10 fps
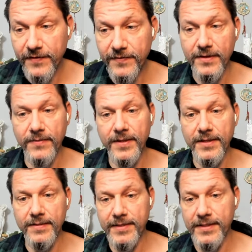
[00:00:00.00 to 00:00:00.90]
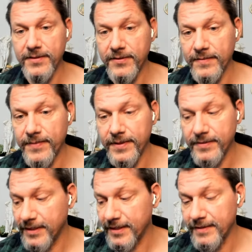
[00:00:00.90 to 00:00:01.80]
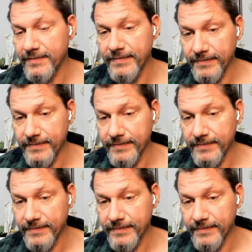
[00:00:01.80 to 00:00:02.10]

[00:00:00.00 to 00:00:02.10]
you don't want me to do it, but